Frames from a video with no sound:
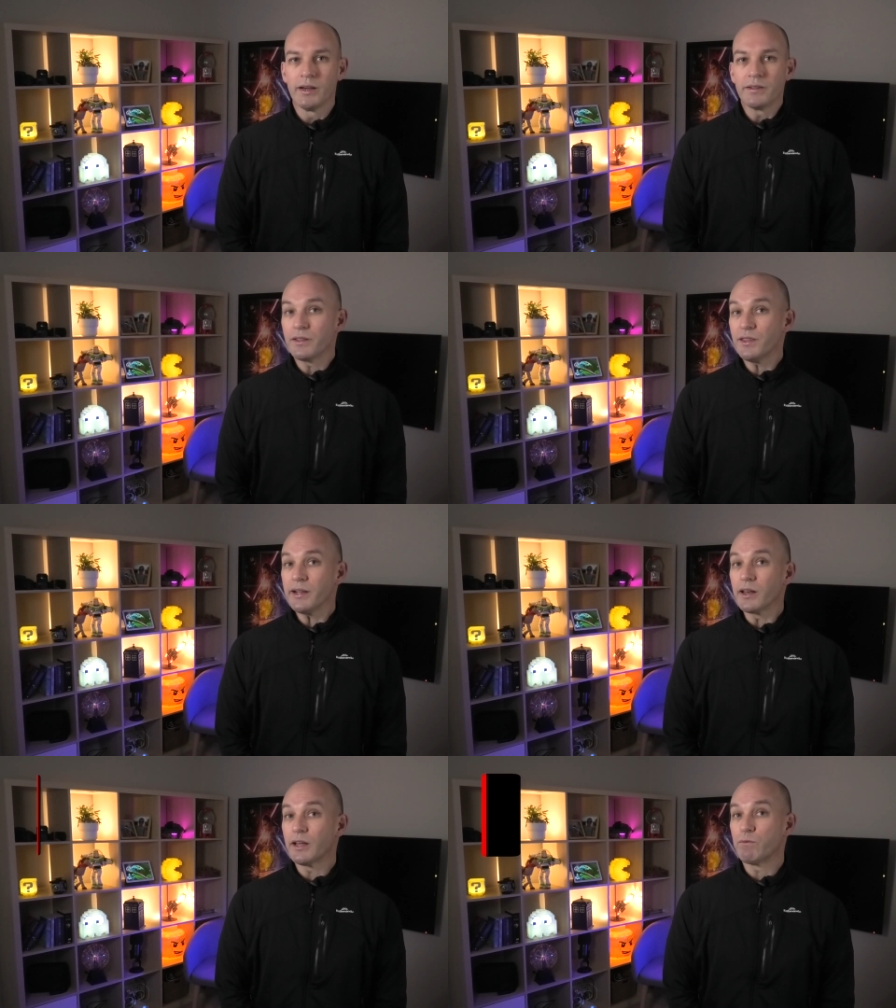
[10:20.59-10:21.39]
The thing I
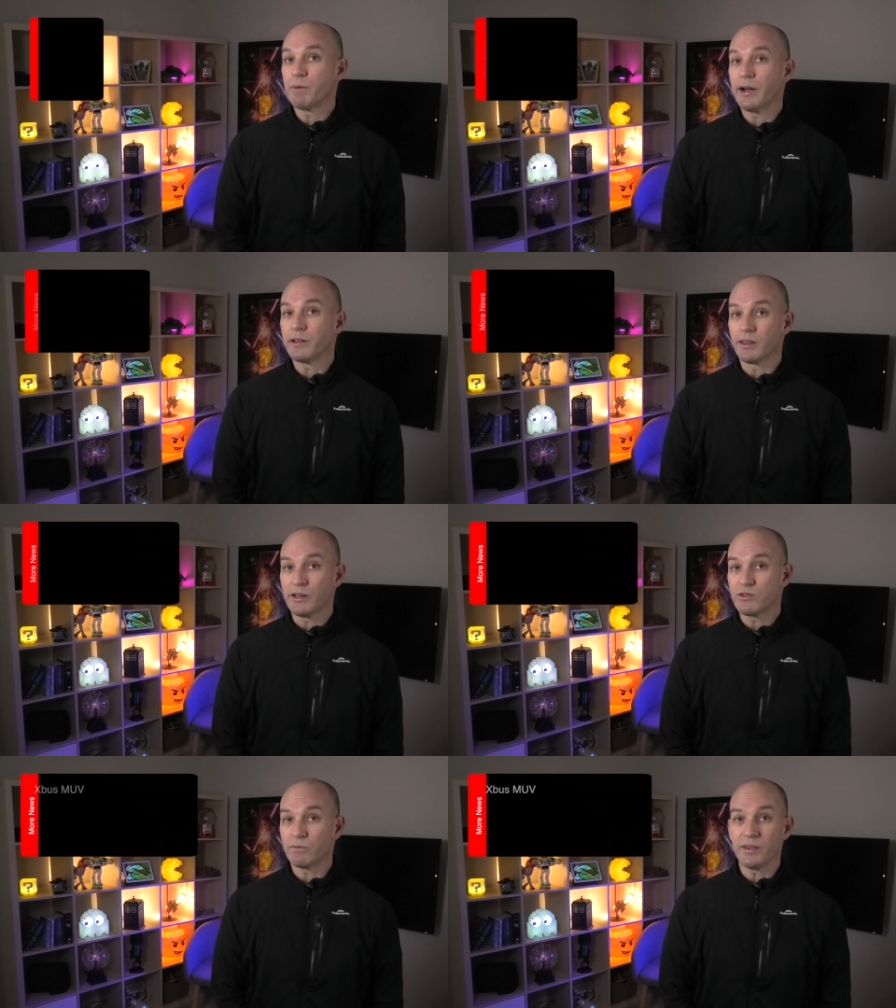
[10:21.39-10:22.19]
love about
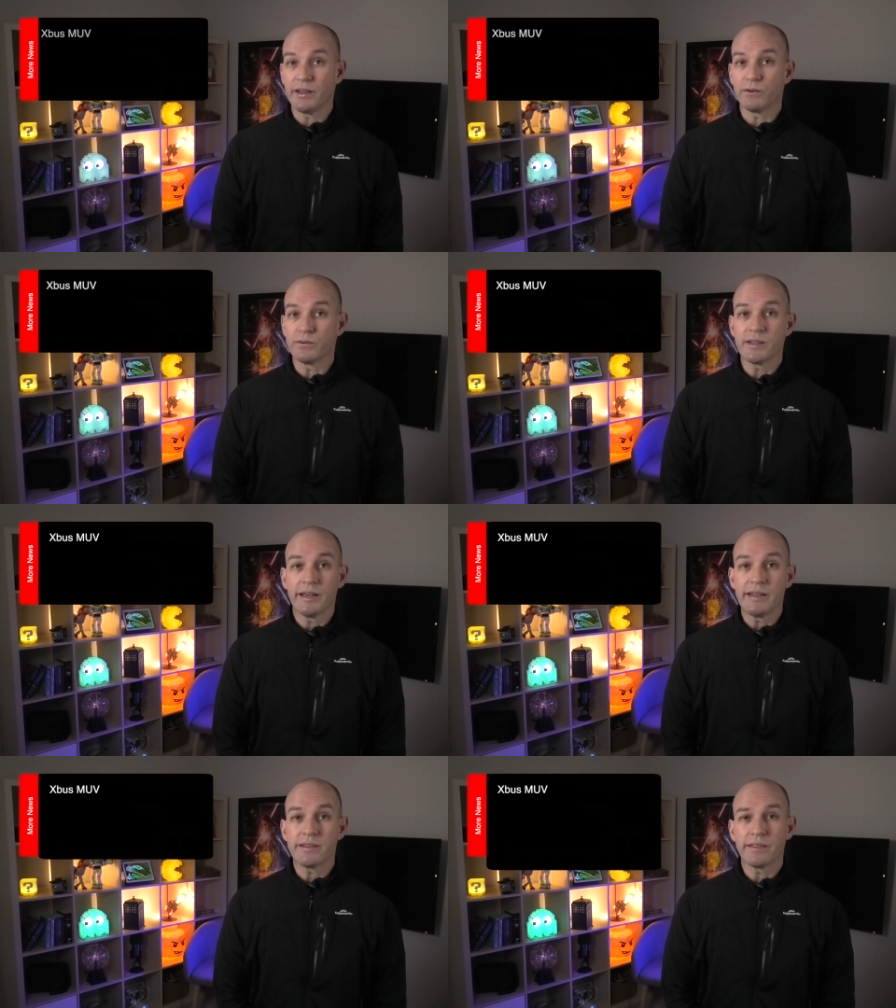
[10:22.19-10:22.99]
electric vehicles
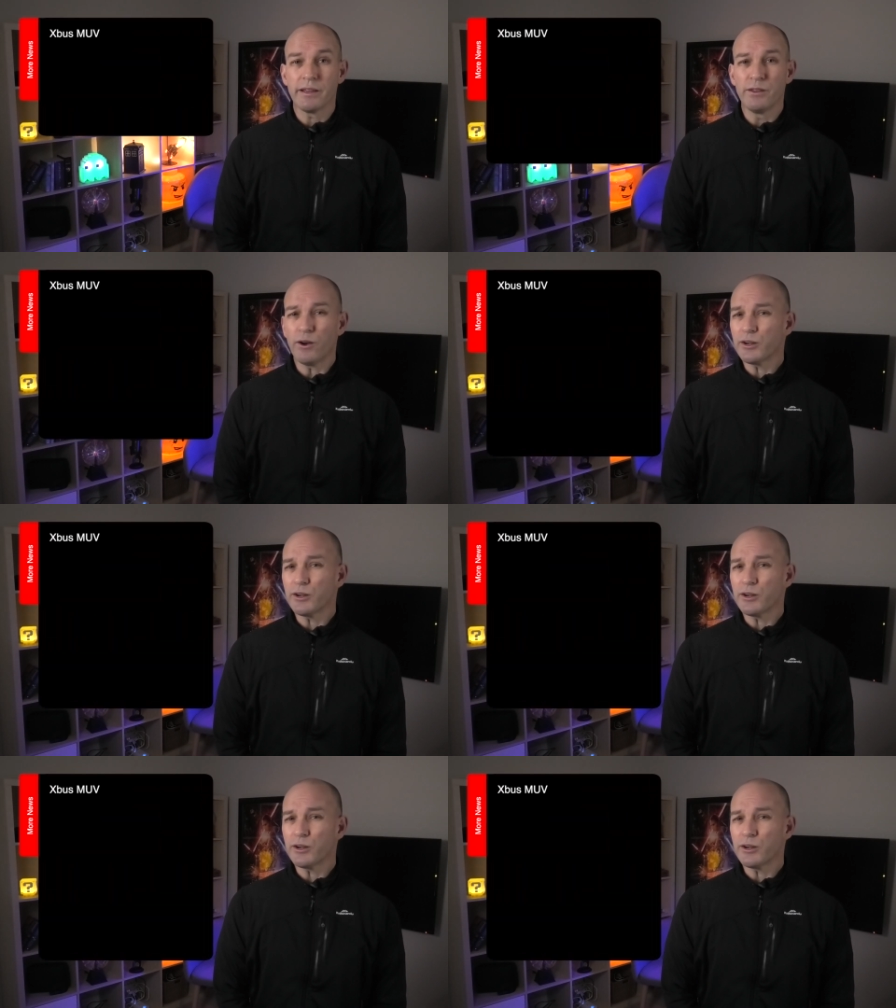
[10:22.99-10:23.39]
is that they're not